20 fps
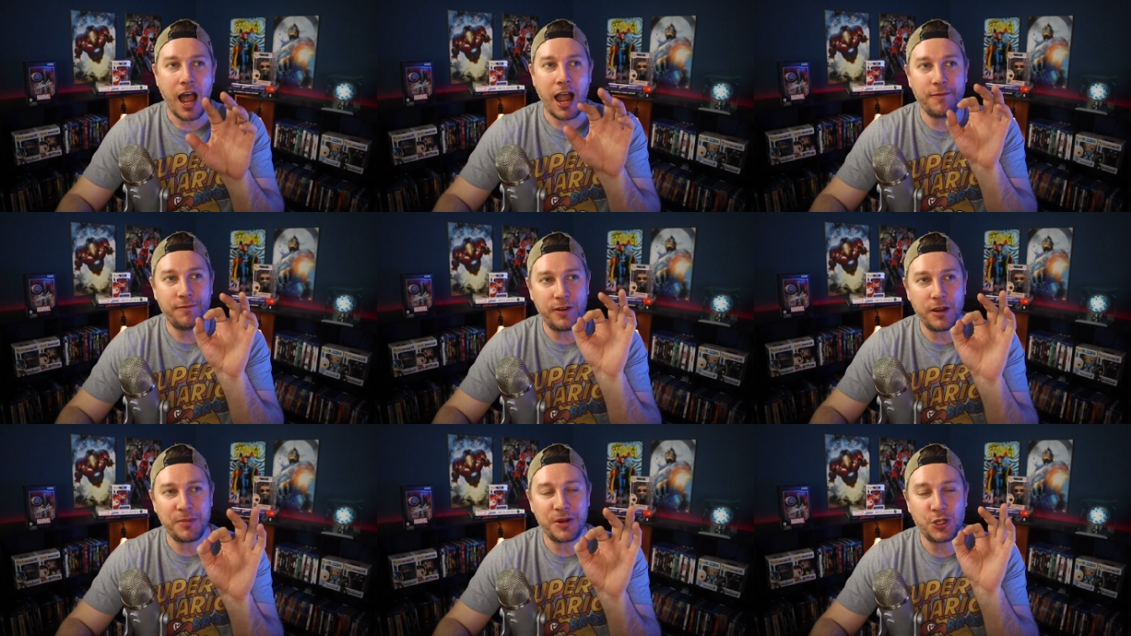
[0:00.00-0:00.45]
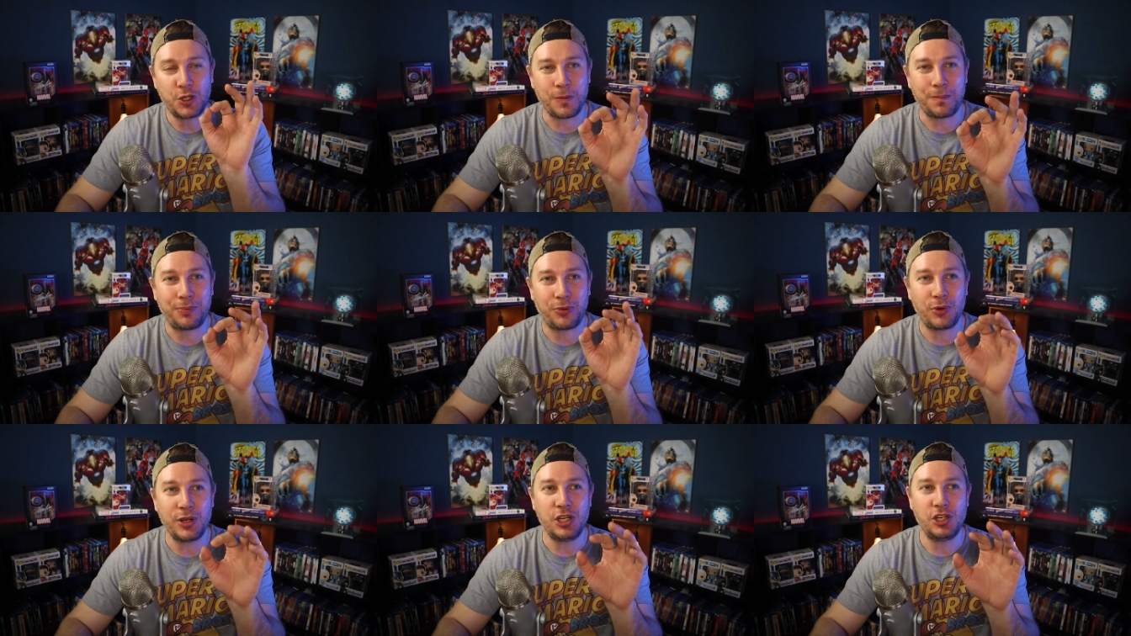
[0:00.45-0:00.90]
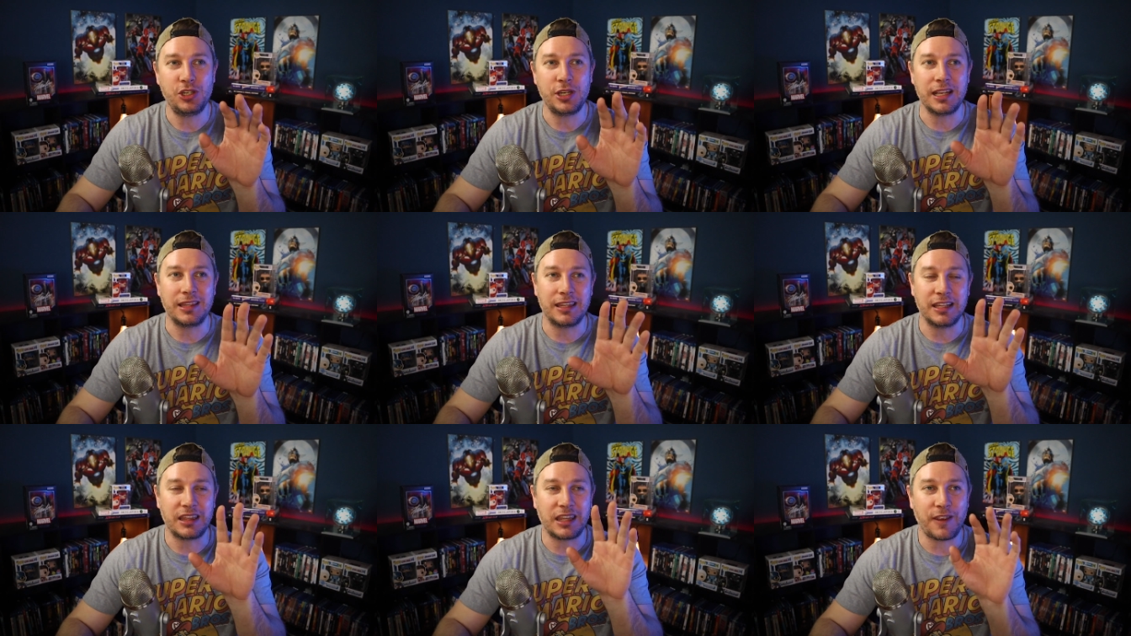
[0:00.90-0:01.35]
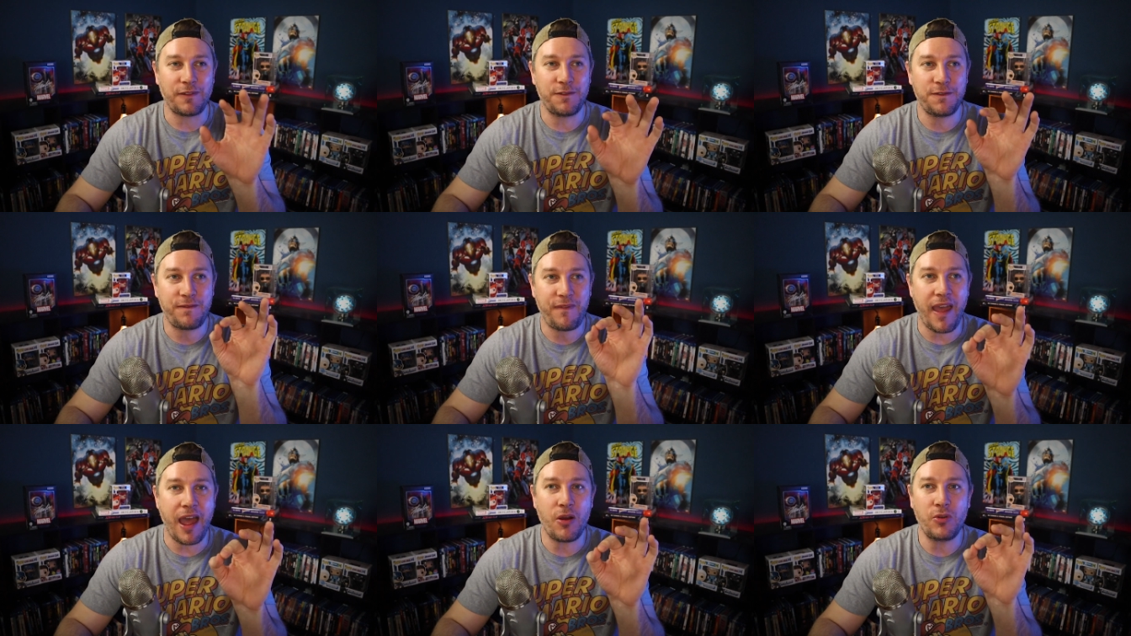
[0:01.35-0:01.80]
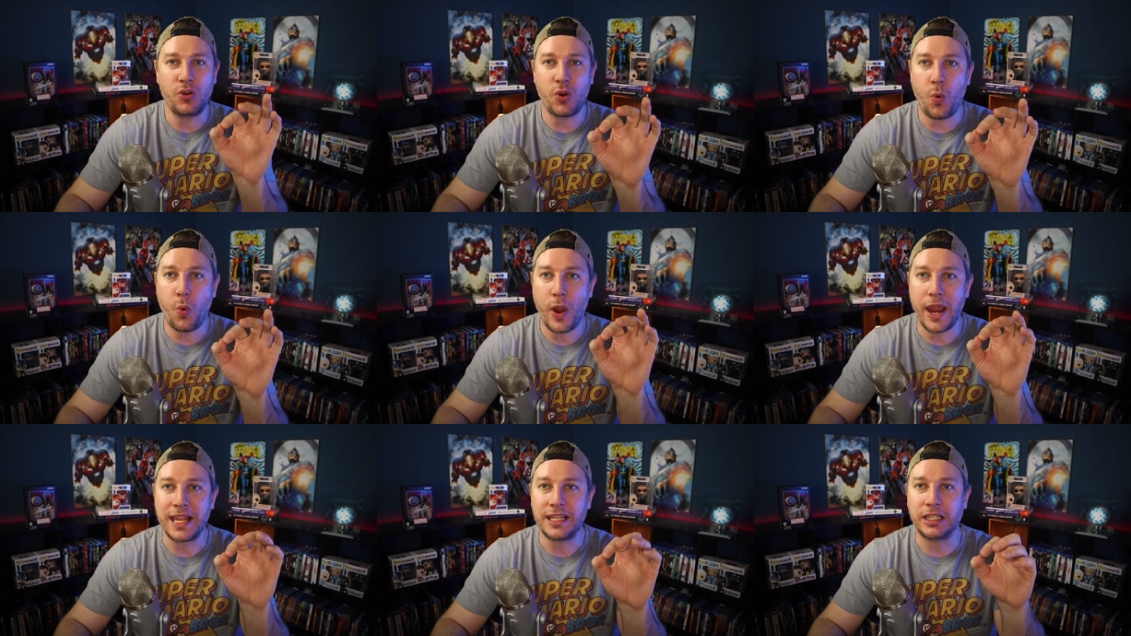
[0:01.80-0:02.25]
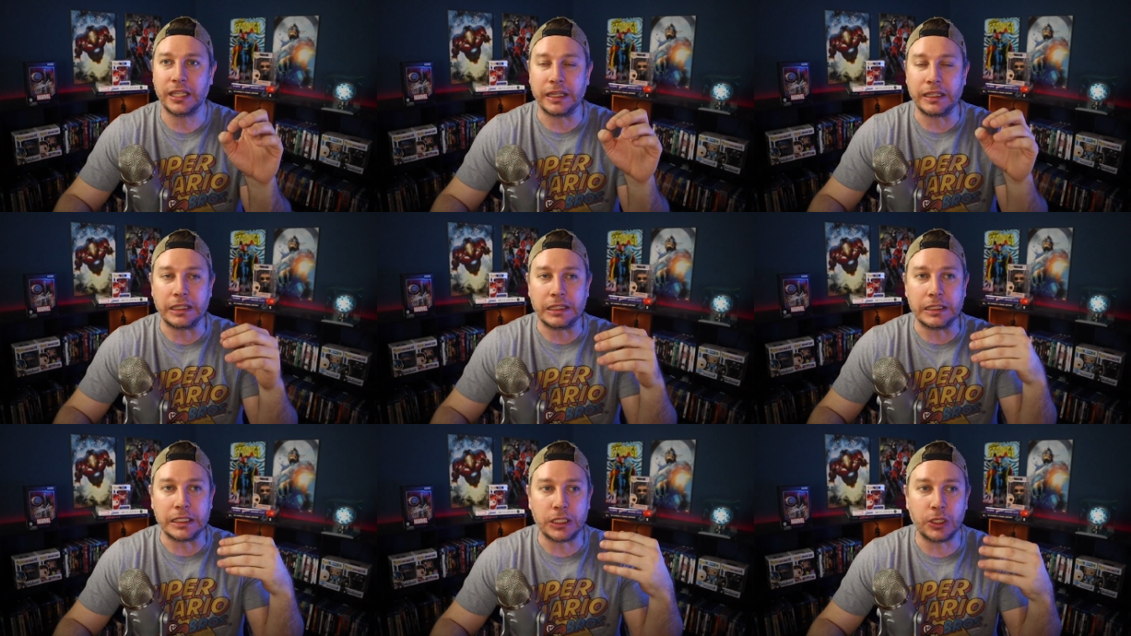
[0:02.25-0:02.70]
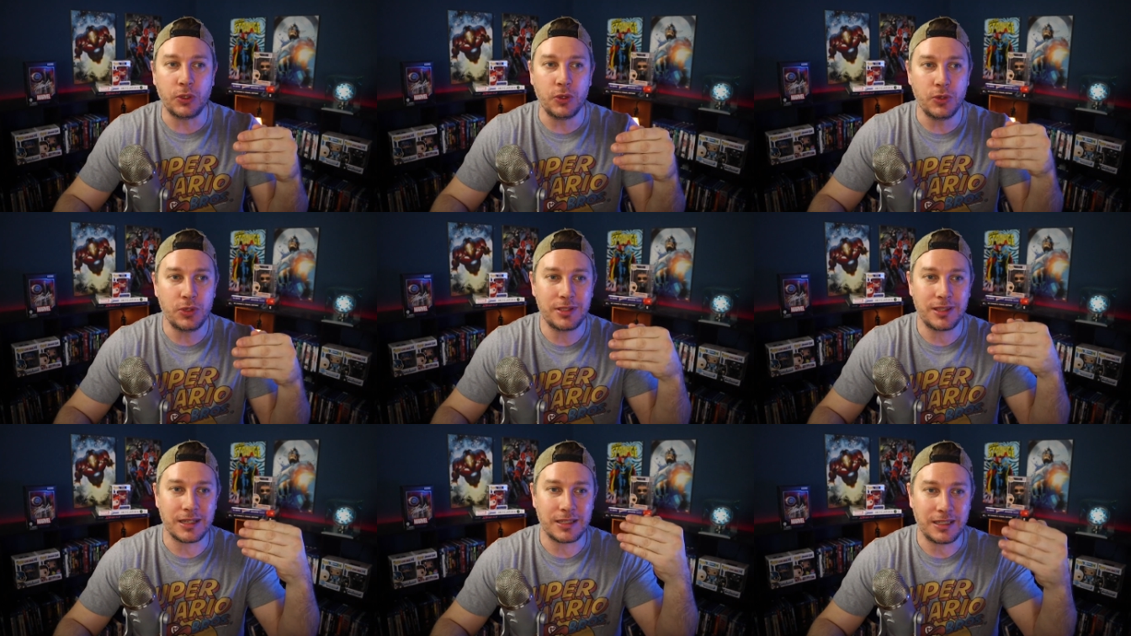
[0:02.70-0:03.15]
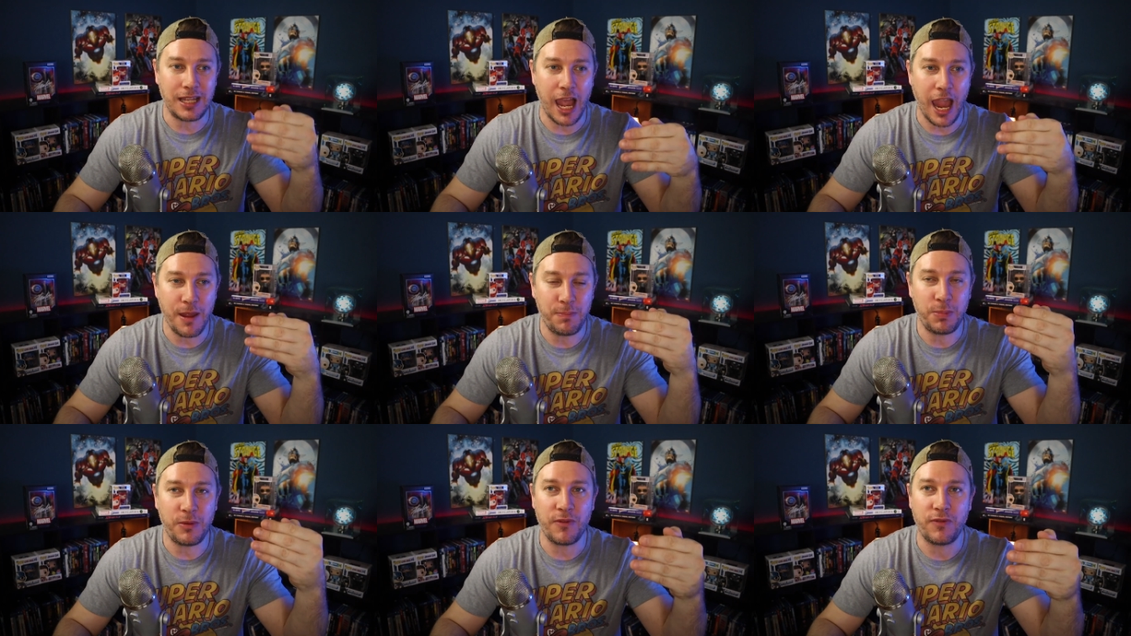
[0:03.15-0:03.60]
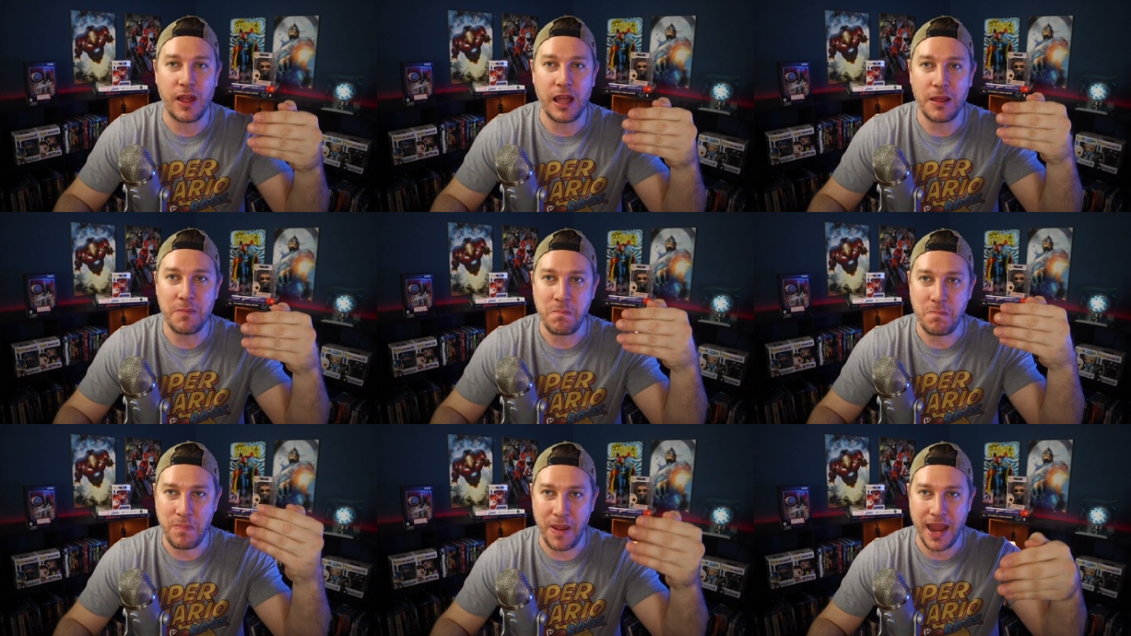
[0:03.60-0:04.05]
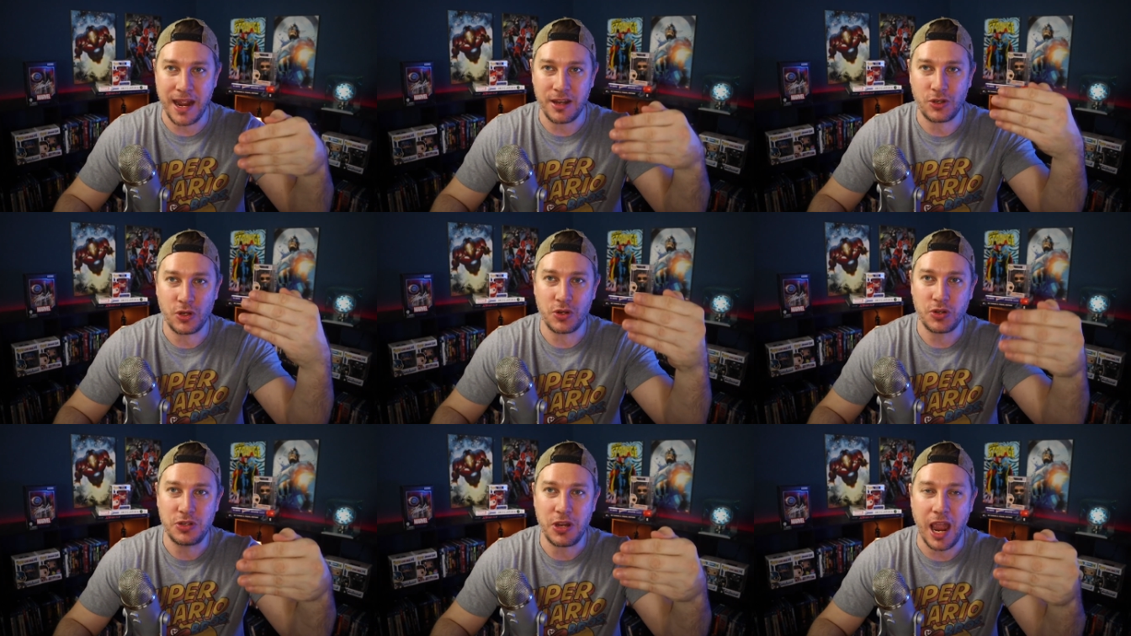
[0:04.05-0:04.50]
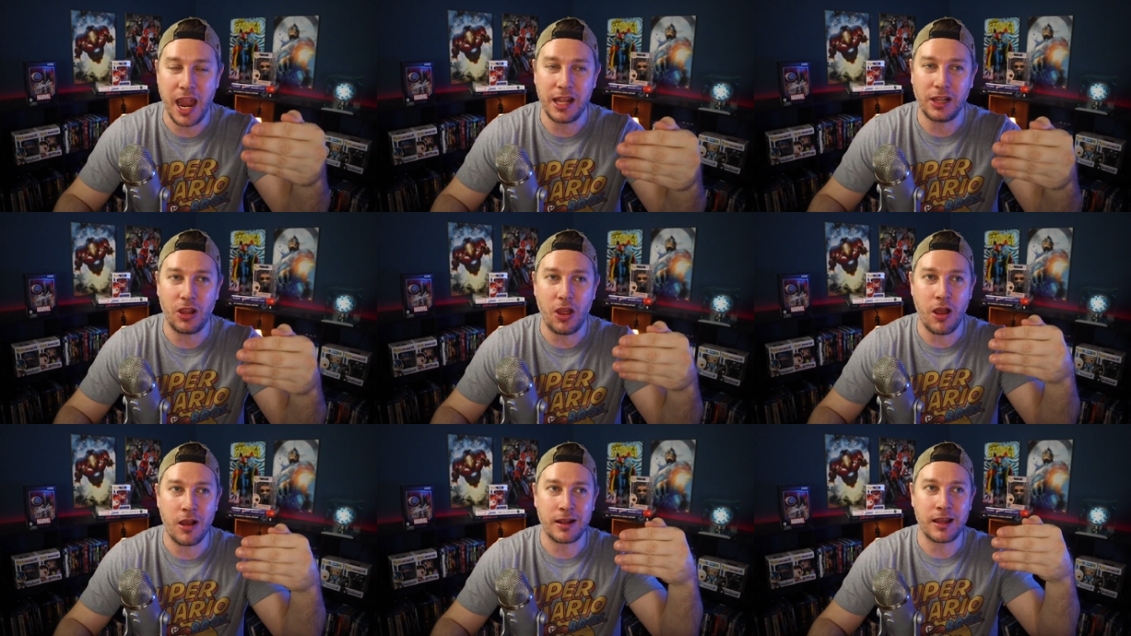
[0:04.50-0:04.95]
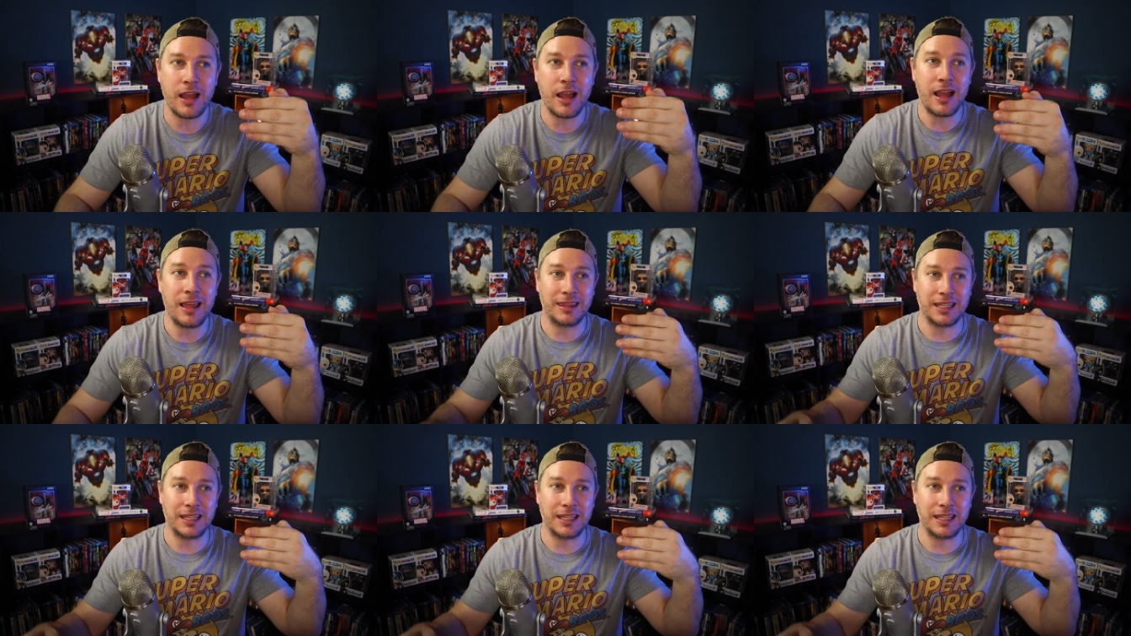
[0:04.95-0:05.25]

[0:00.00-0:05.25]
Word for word: I very much appreciate that they found a way to use the type of banter, dialogue,